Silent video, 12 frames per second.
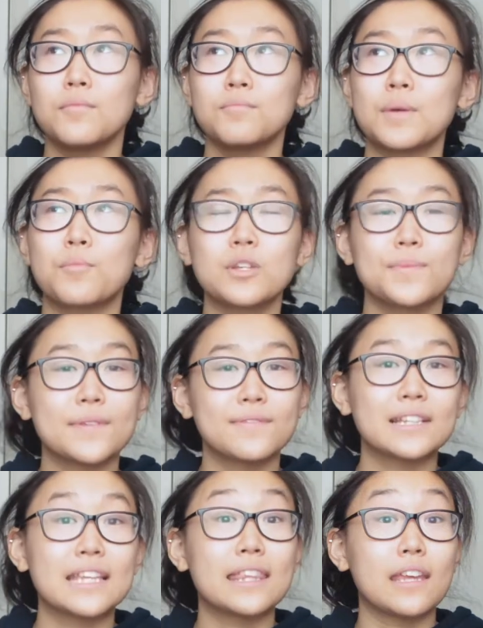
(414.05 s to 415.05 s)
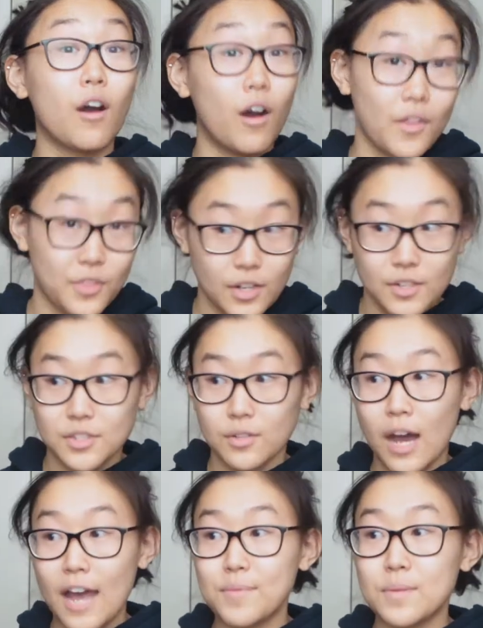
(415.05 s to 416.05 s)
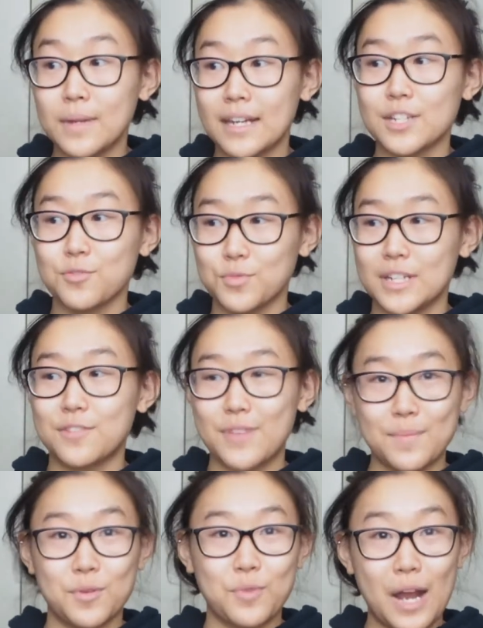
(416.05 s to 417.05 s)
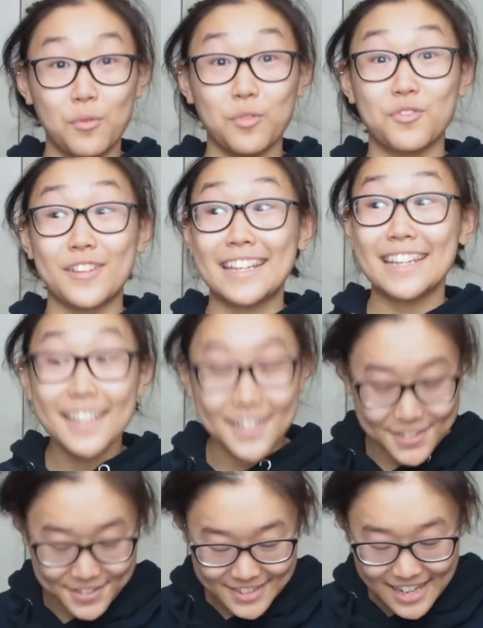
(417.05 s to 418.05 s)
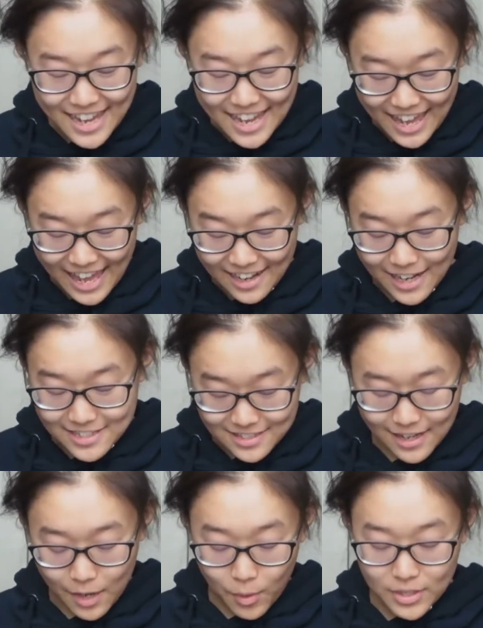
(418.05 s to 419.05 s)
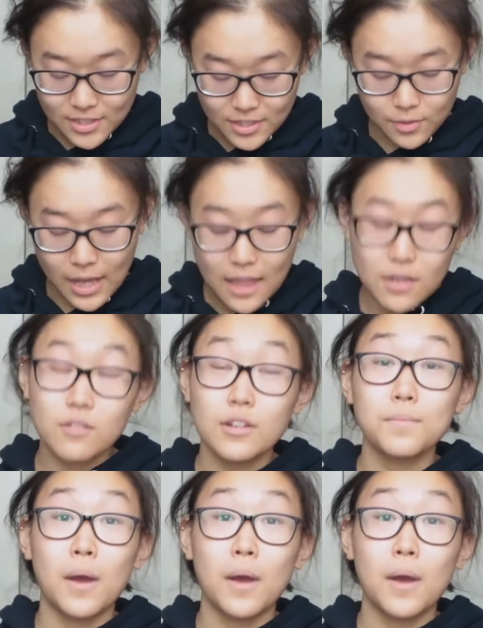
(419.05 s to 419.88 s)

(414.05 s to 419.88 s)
but more specifically the author. So I've been meaning to read Rainbow Rowell for years, and I said I wanted to do Eleanor and